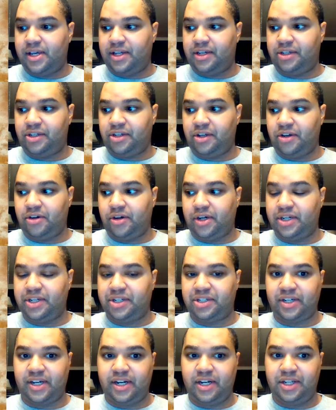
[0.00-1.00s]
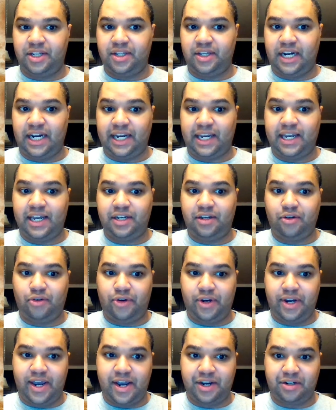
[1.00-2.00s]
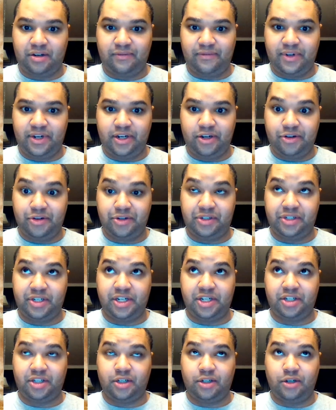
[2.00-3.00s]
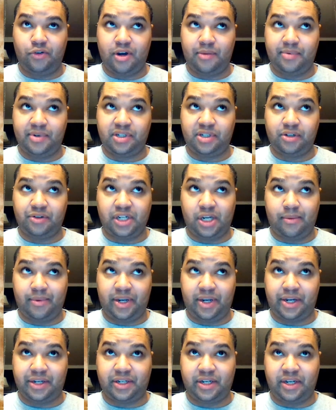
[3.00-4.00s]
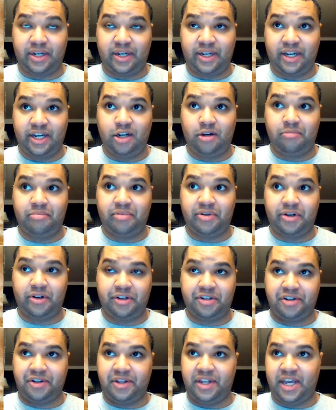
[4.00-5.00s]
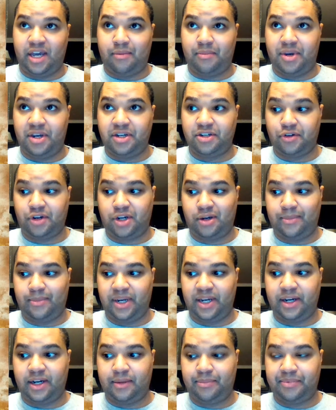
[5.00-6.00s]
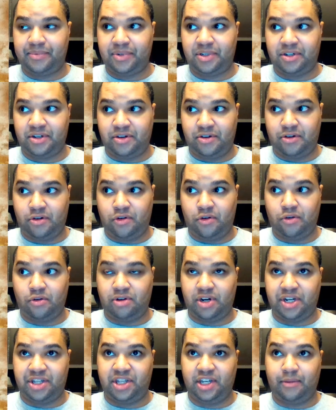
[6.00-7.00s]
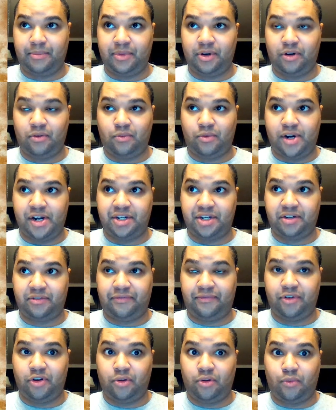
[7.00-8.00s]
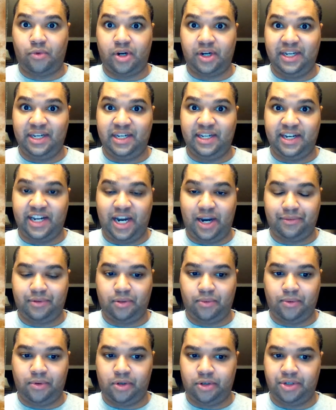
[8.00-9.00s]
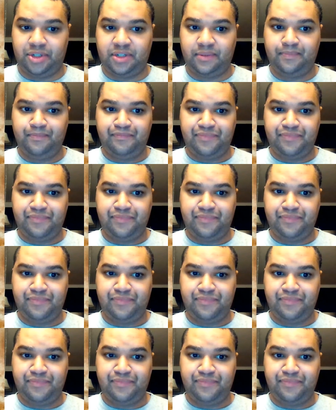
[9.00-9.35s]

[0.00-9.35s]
so I decided that I can't do reaction videos since the new episode's coming on tonight, but also the Emmys are coming up. So I think I'm going to watch Fear the Walking Dead afterwards.